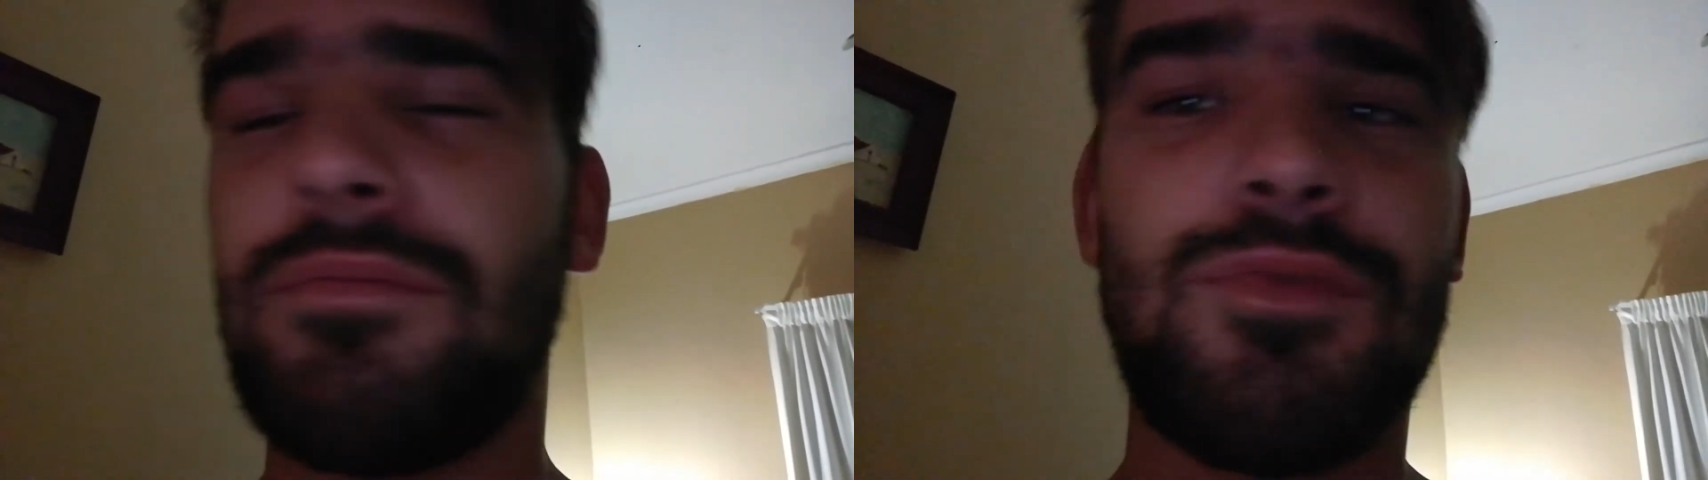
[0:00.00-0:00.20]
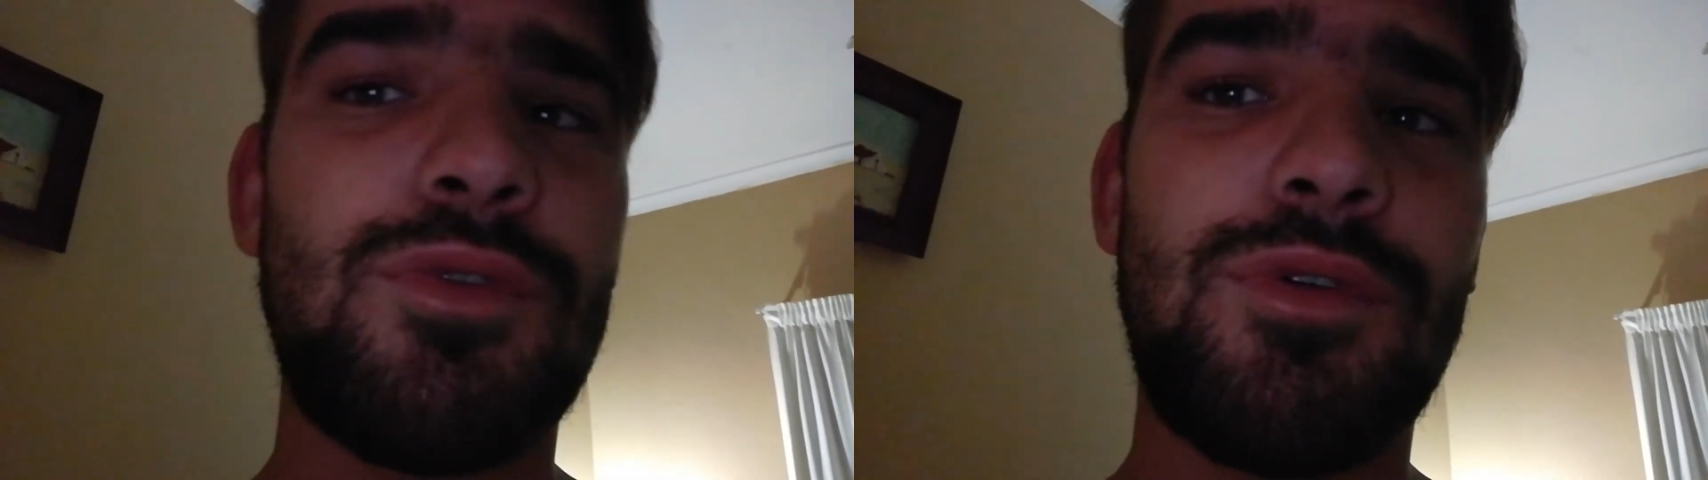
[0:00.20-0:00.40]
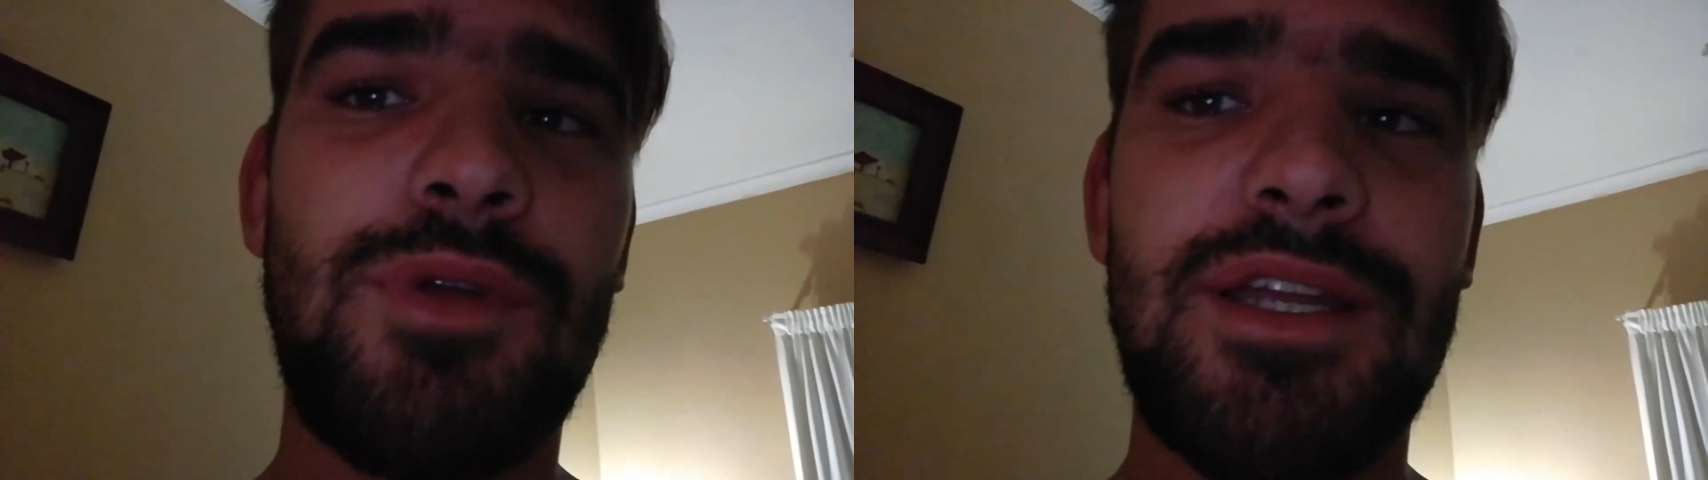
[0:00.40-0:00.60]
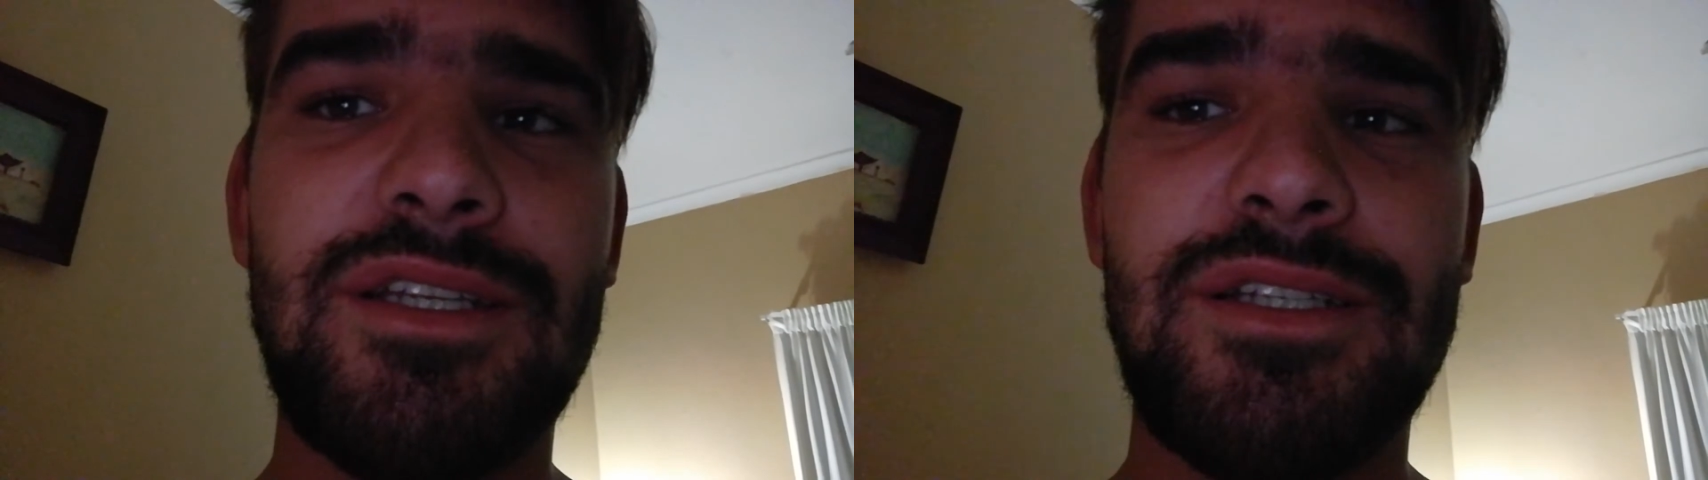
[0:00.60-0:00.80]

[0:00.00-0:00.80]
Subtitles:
more crazy